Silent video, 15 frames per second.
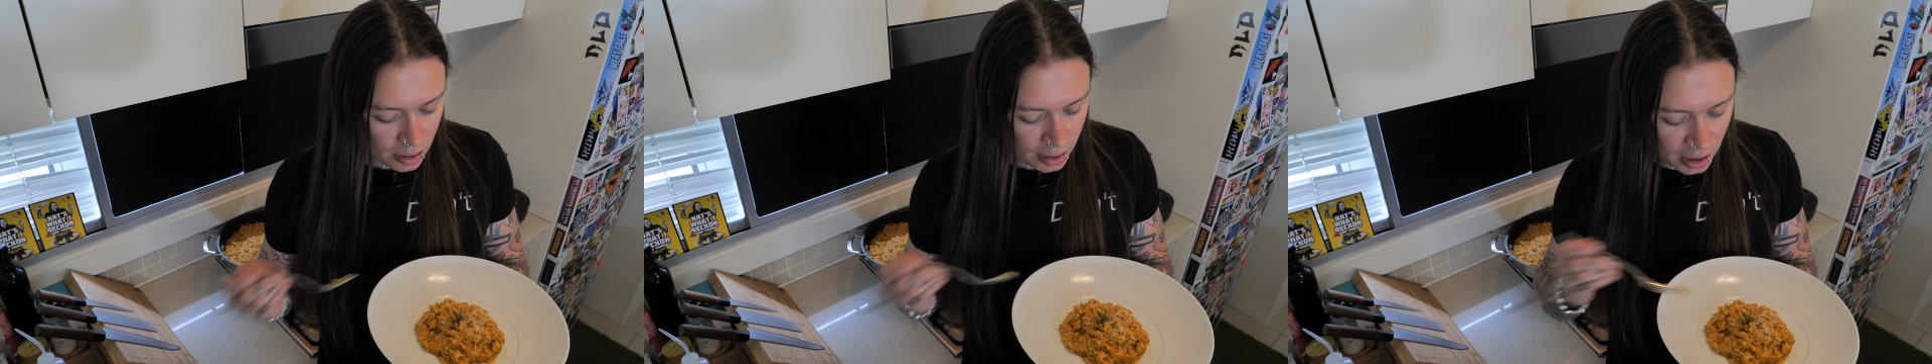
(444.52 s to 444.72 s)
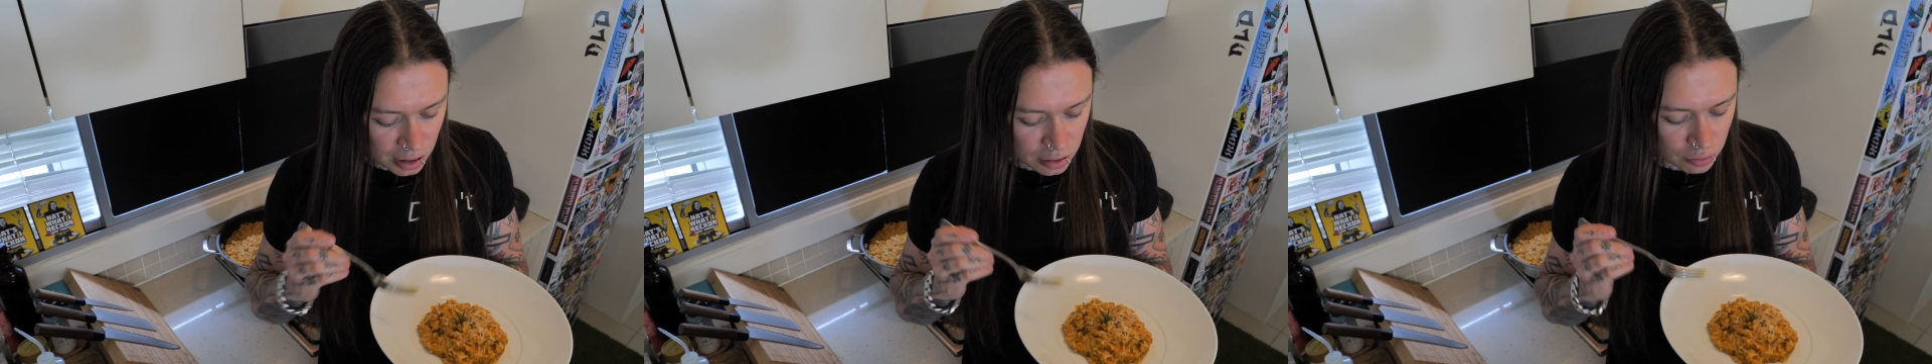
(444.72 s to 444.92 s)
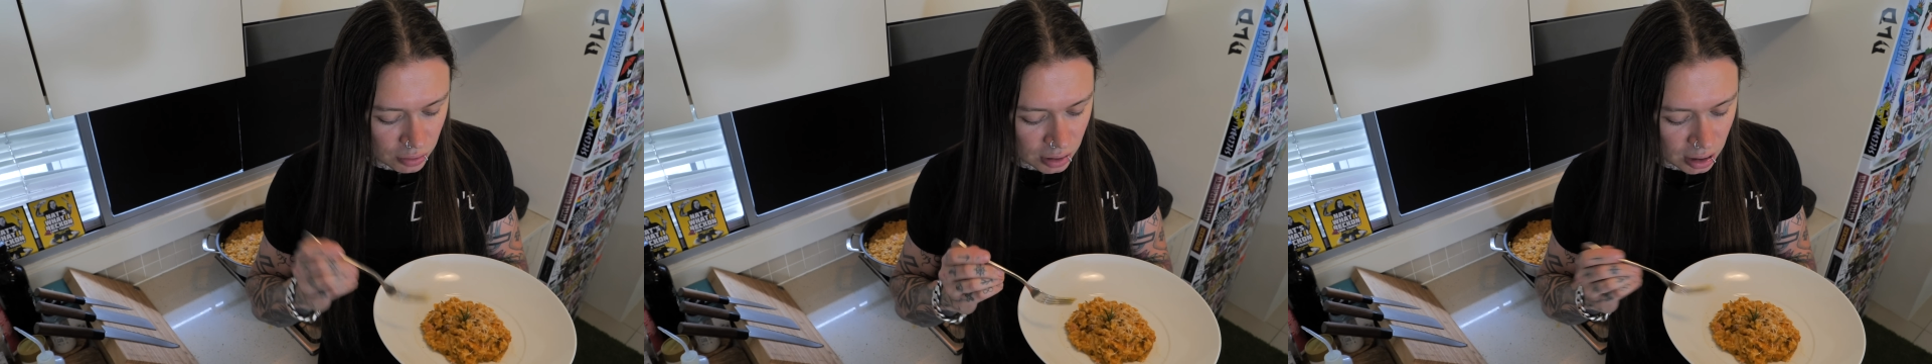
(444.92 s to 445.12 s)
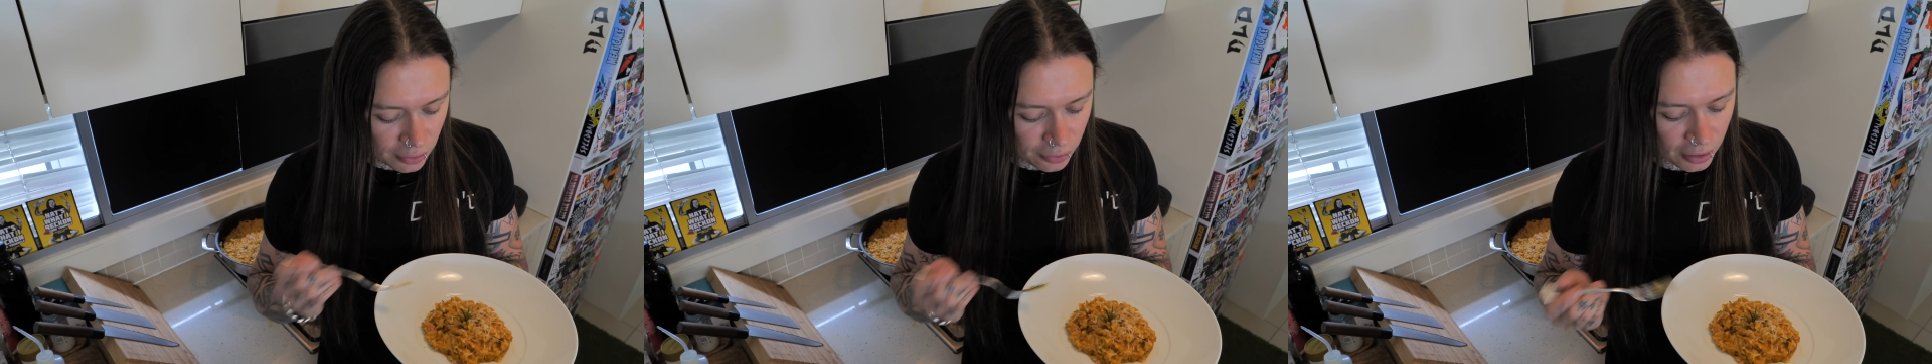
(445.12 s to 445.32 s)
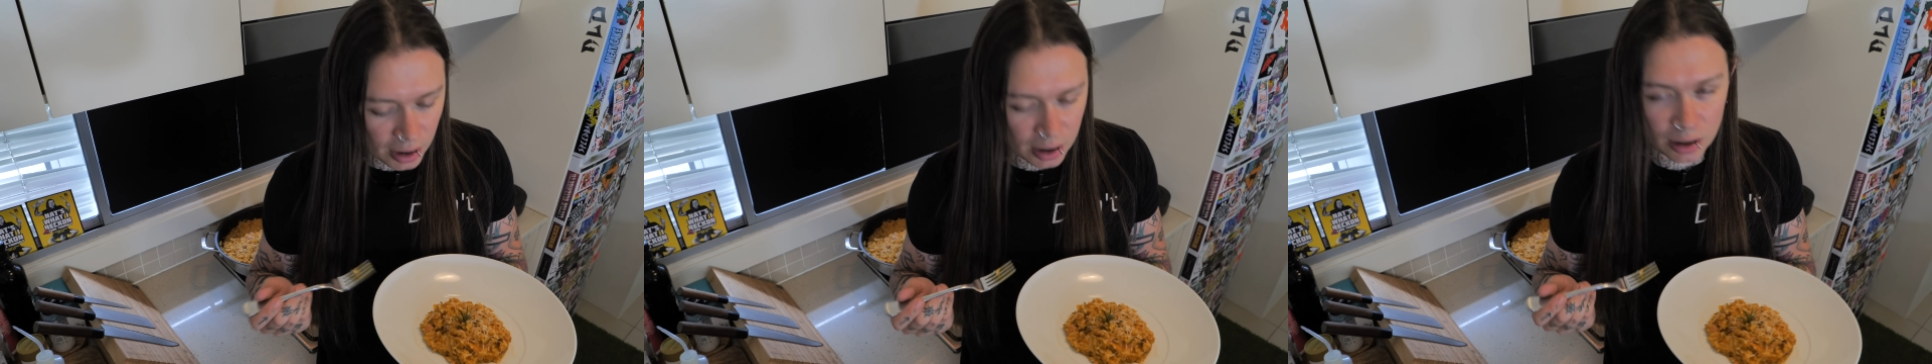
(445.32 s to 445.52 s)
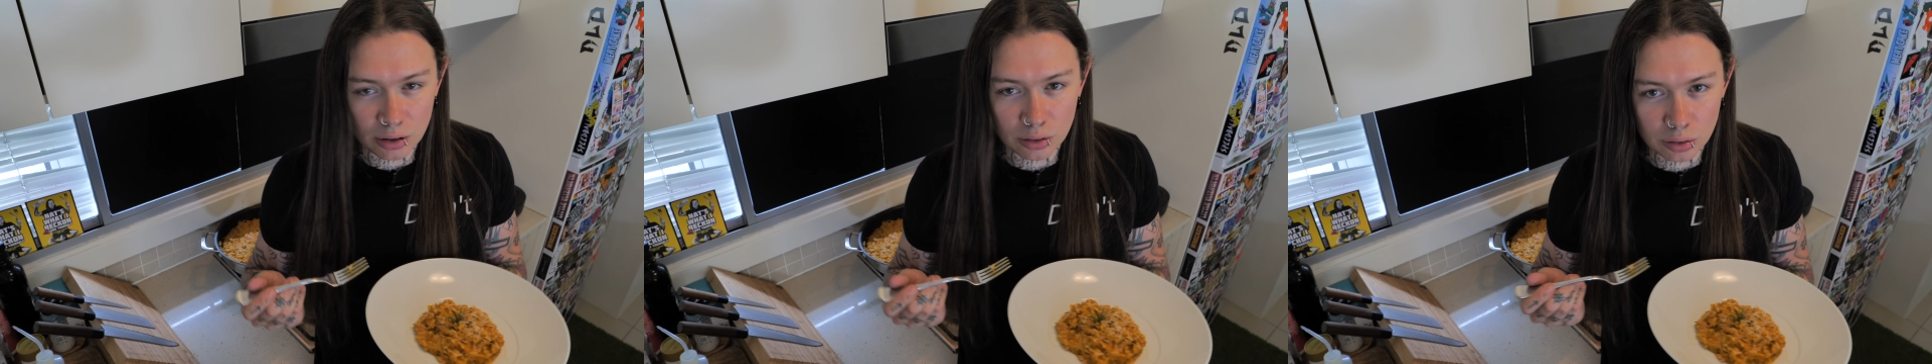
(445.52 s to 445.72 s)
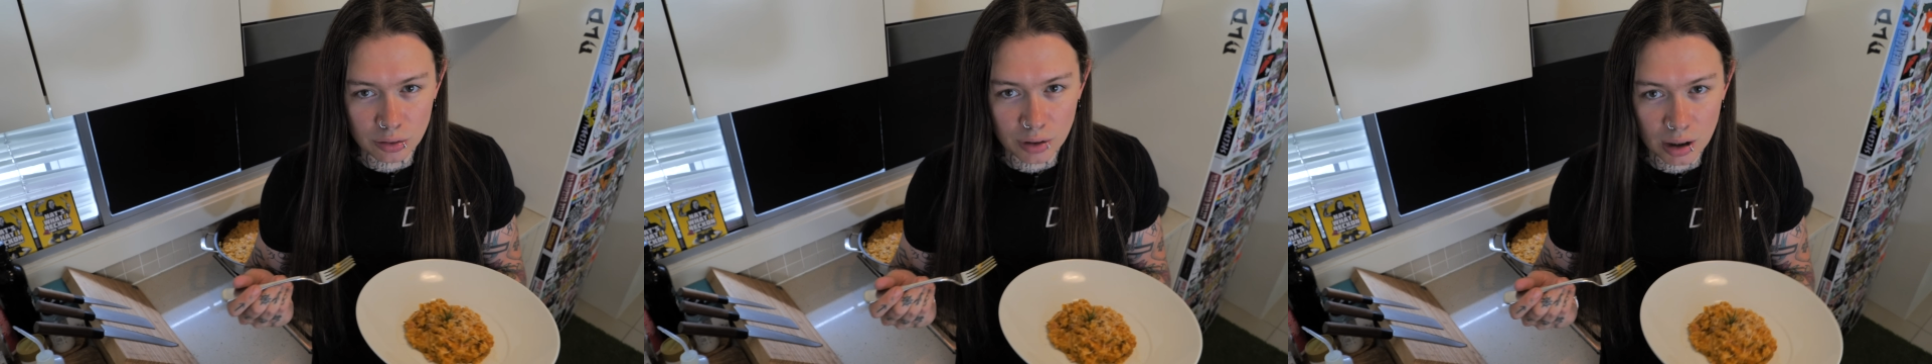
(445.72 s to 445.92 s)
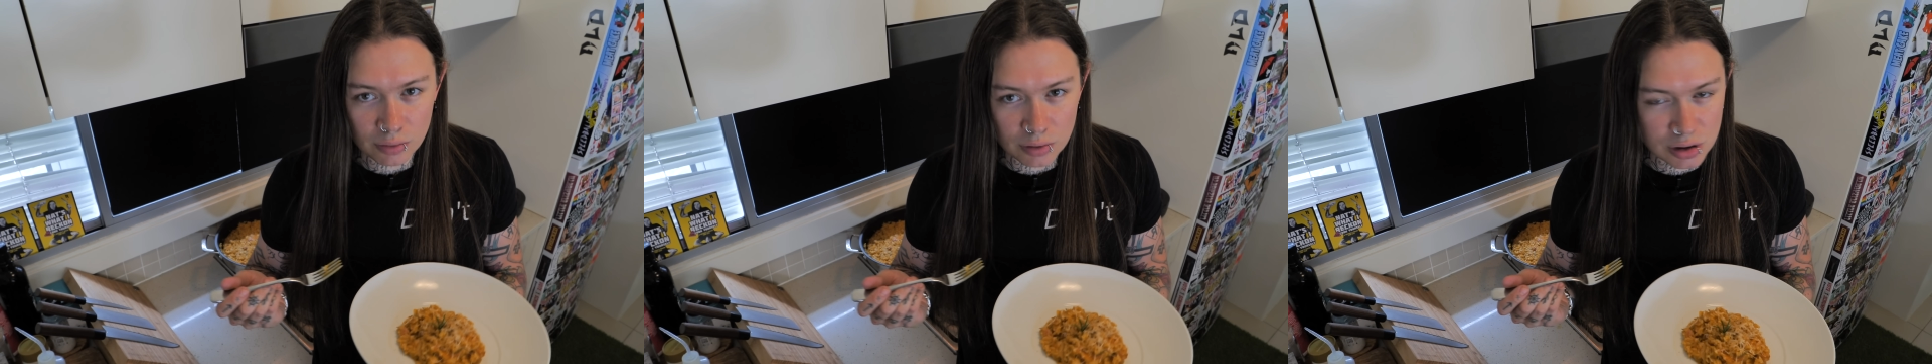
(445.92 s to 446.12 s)
That is really fucking good,
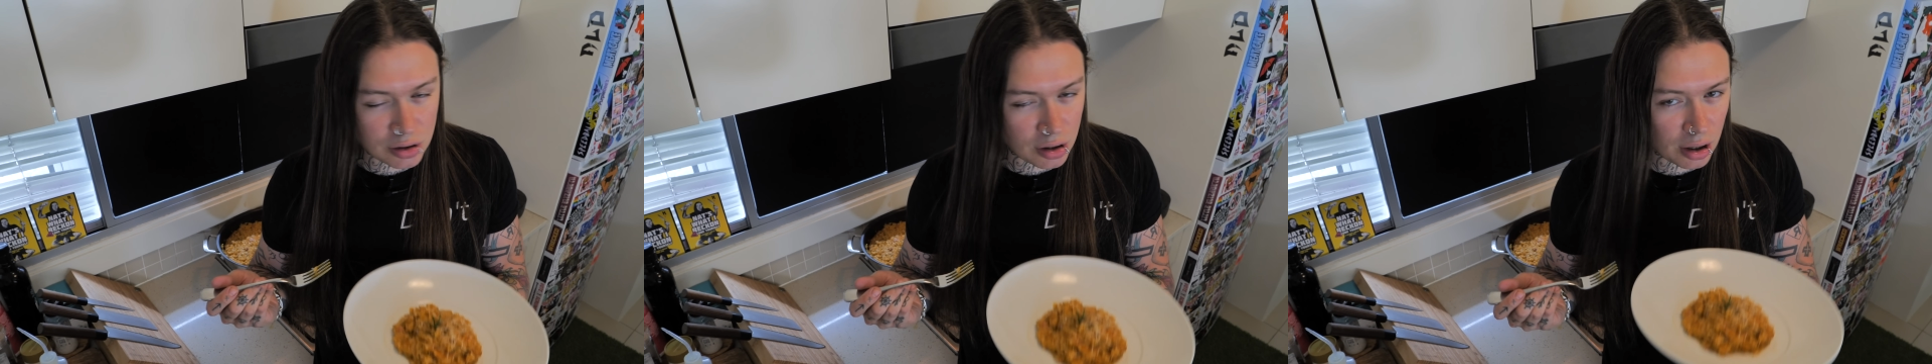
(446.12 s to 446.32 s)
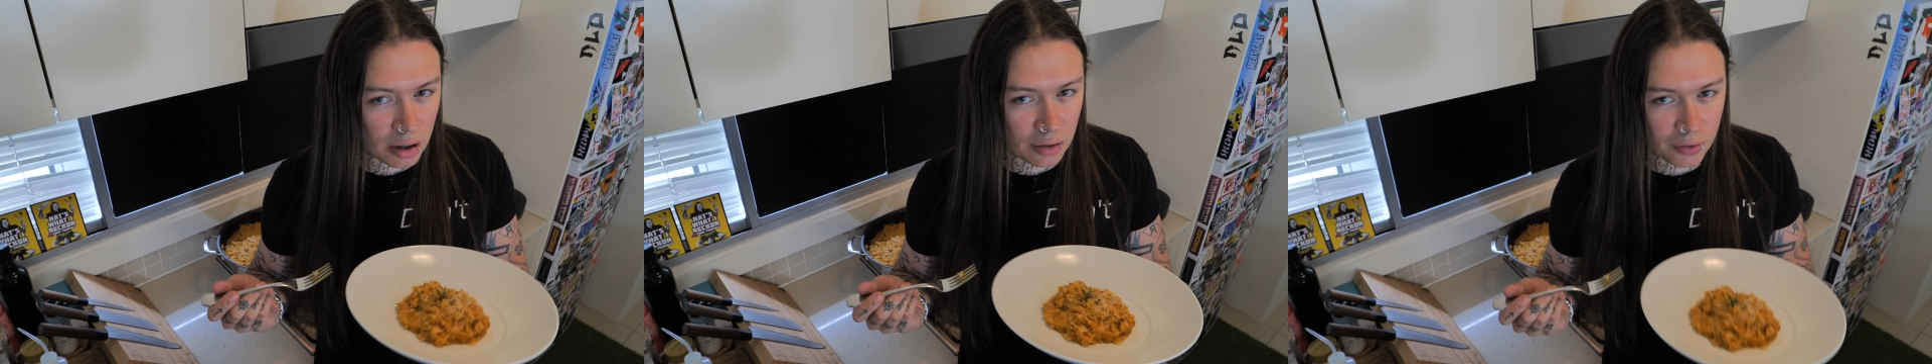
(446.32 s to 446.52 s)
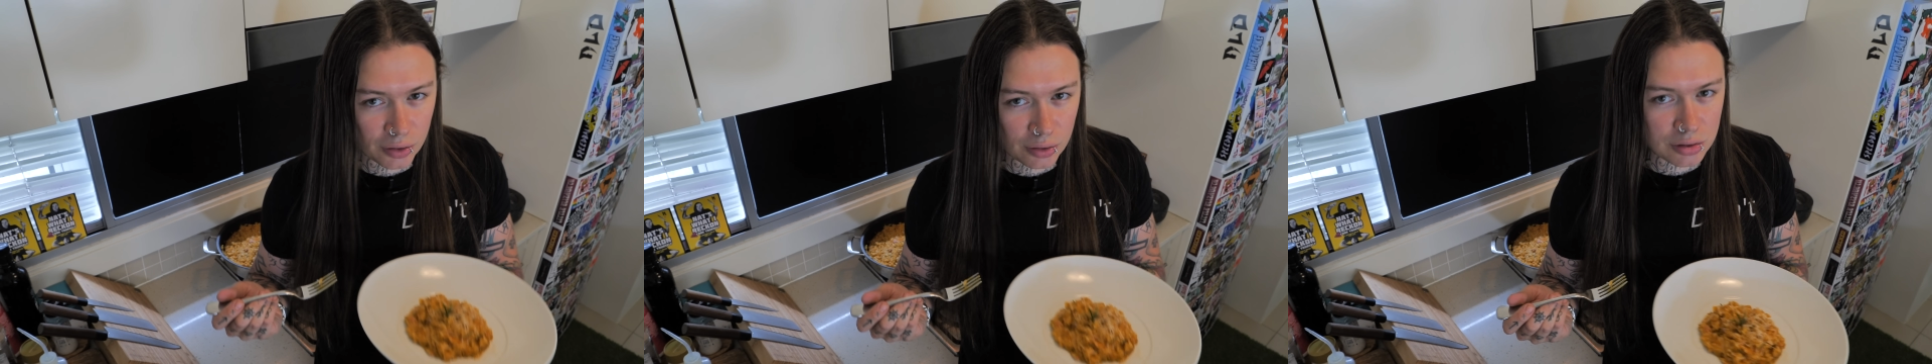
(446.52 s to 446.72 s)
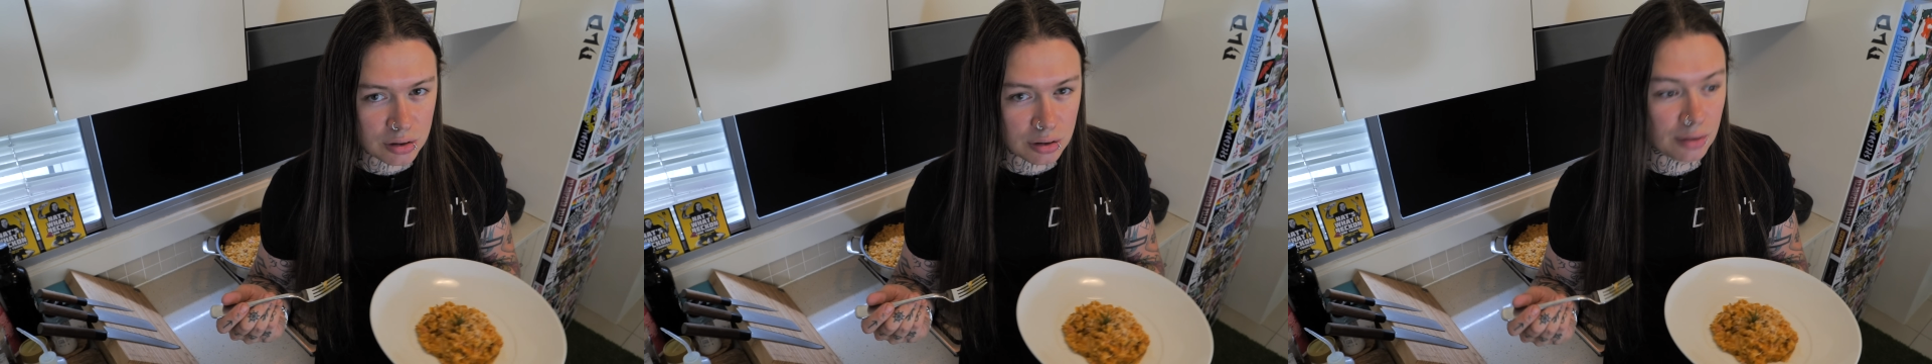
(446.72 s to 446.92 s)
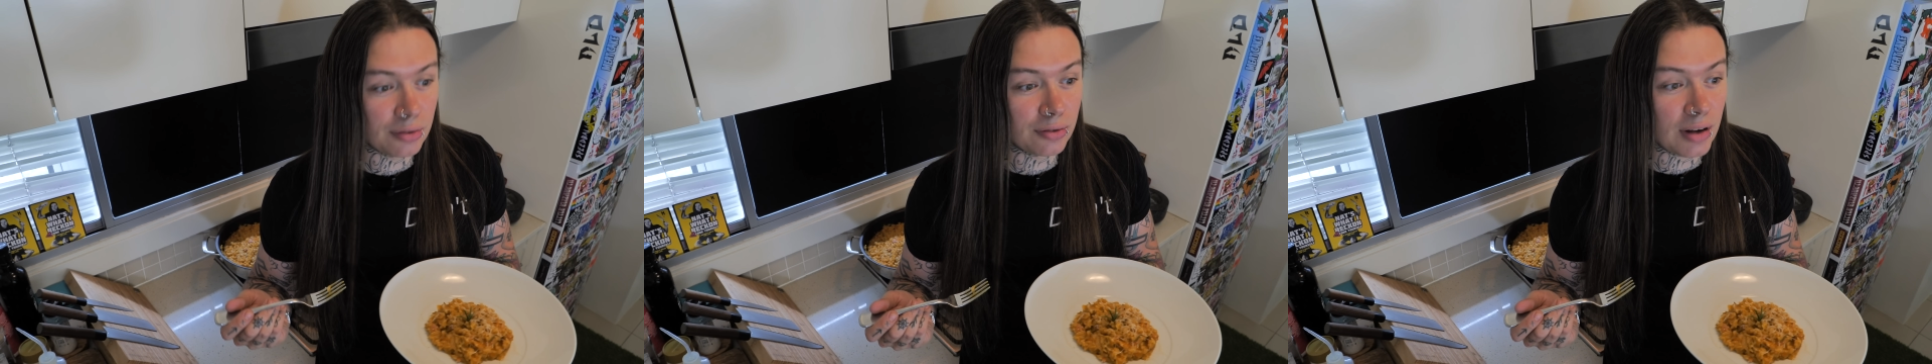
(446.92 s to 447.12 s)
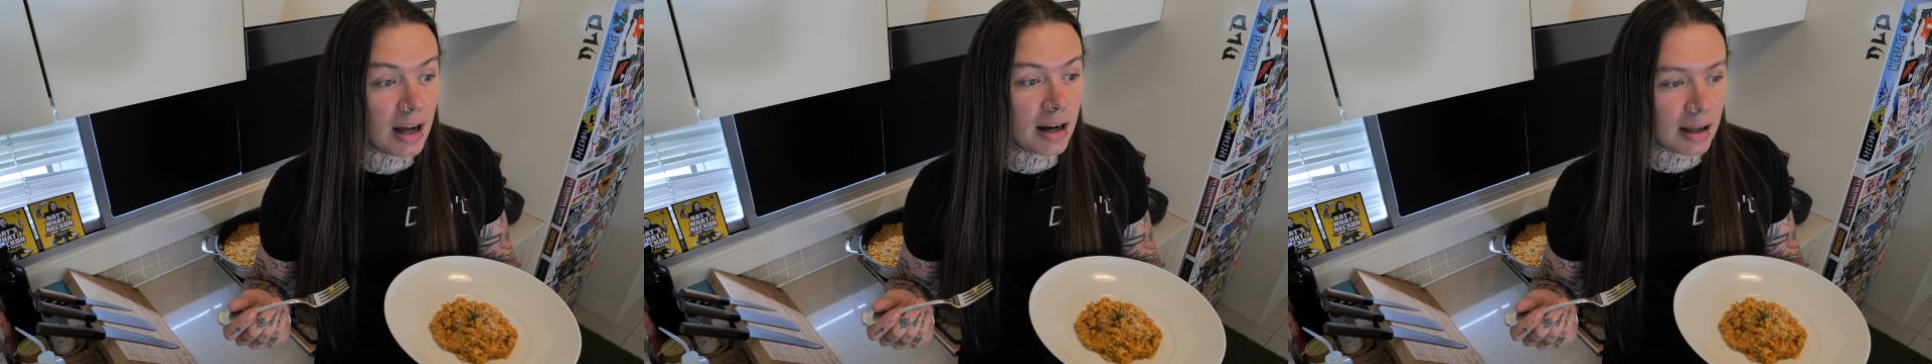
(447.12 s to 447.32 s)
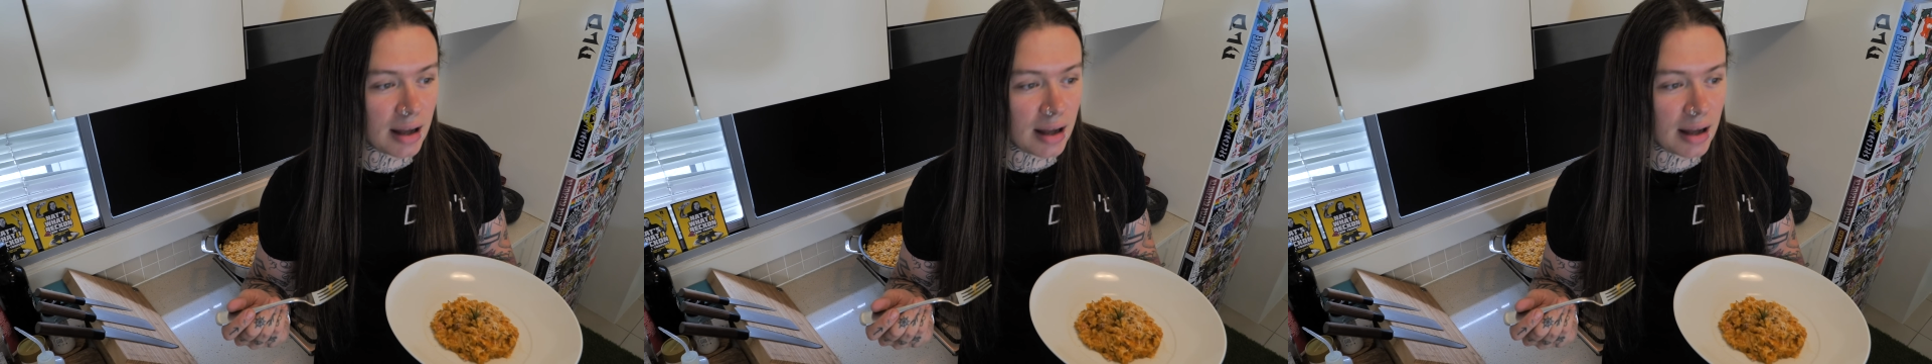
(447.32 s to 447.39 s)
and risotto fills you the fuck